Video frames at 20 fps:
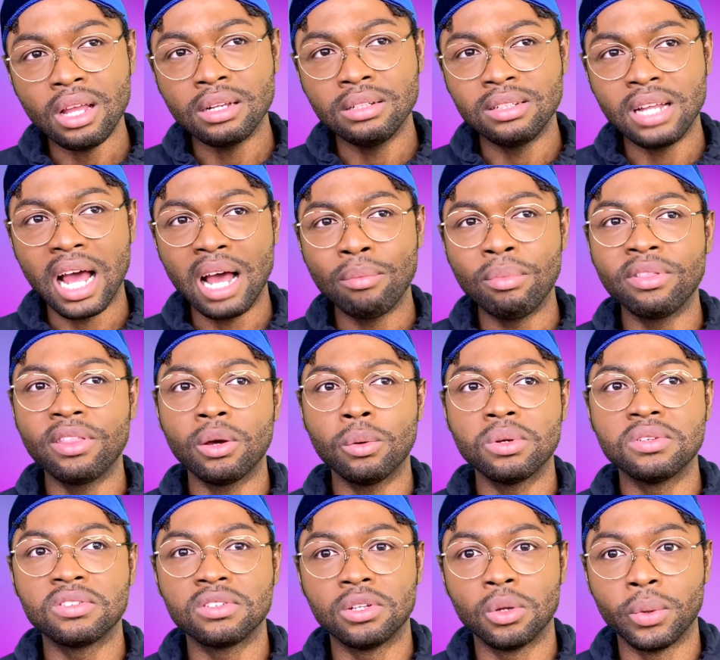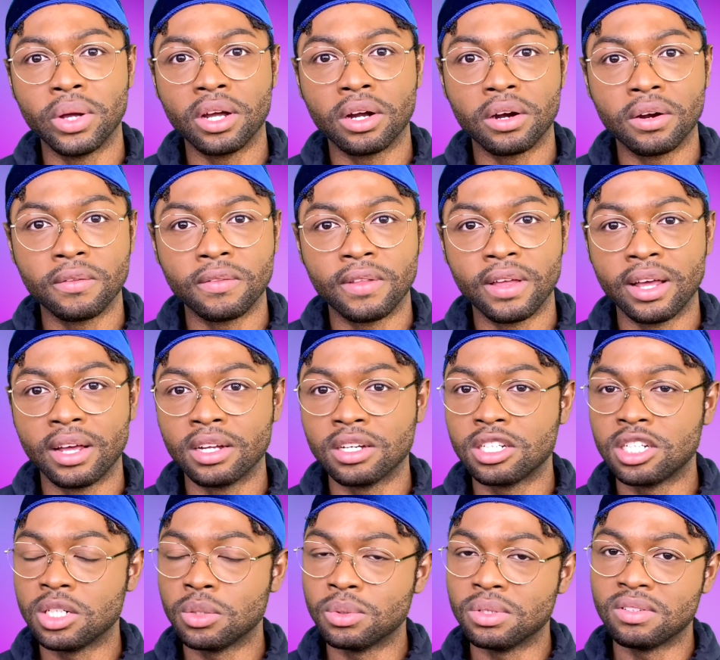Tabitha was doing her thing.
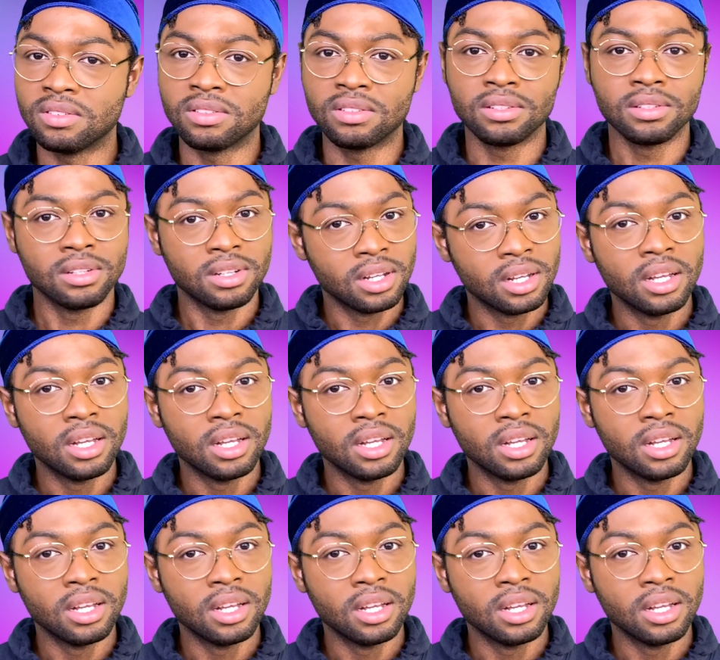She was